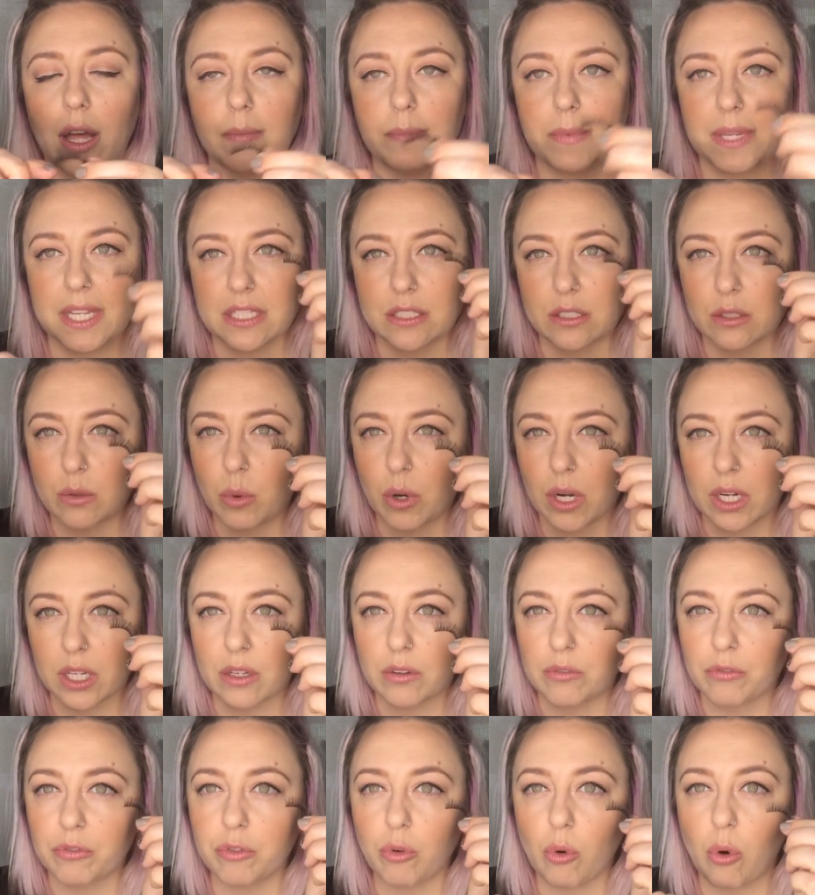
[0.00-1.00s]
needs to want to
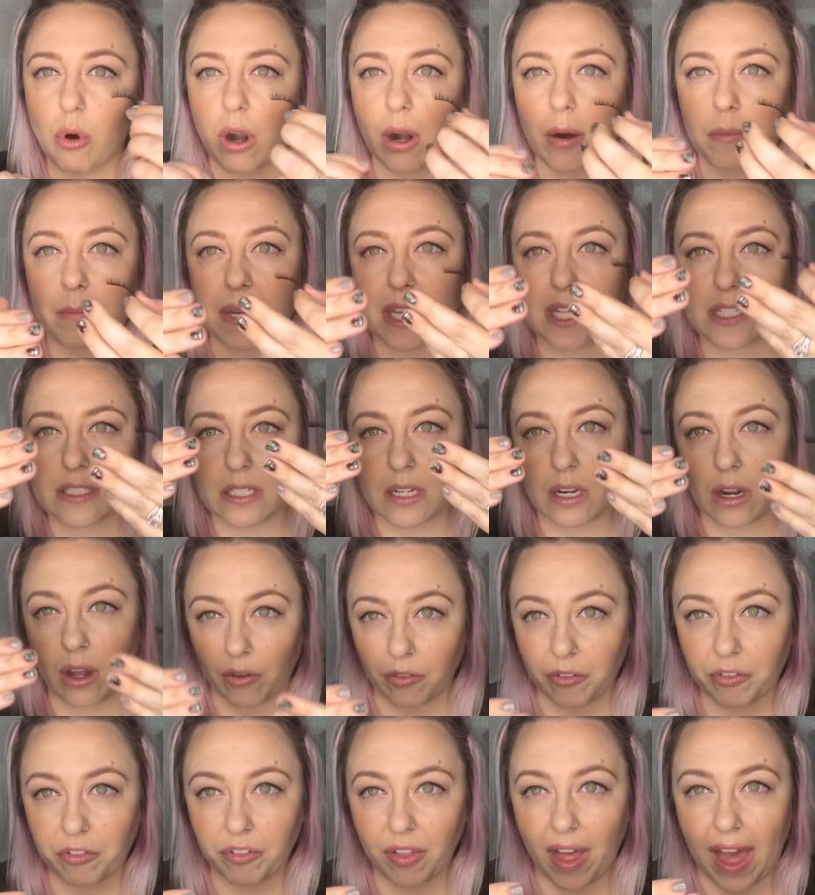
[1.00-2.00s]
conform, needs to not
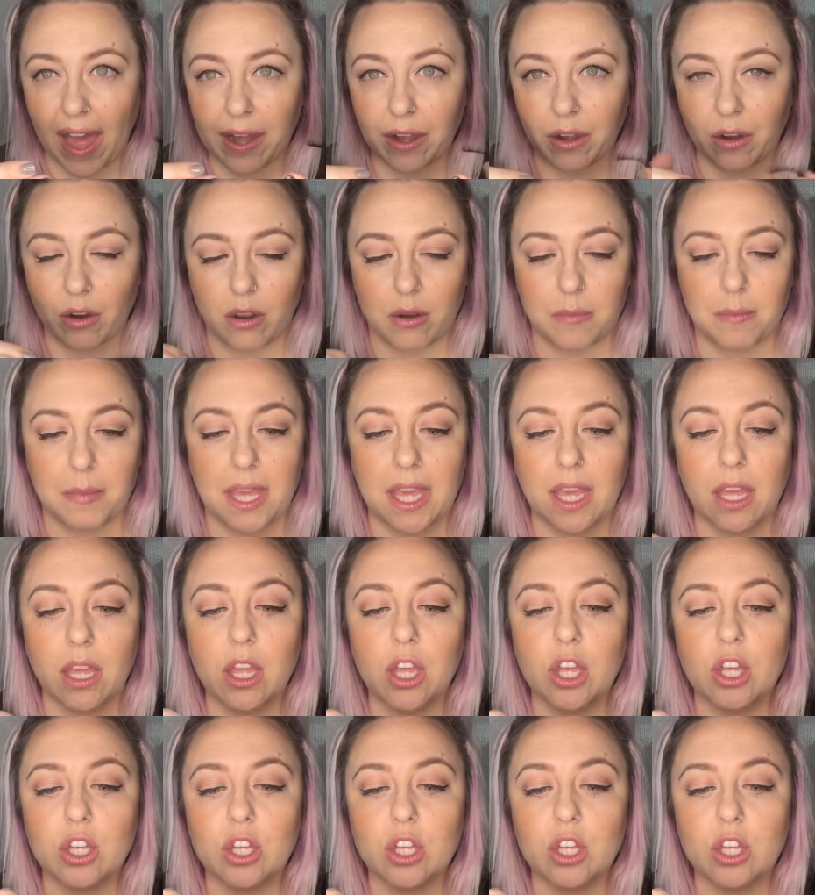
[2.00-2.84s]
flatten on me.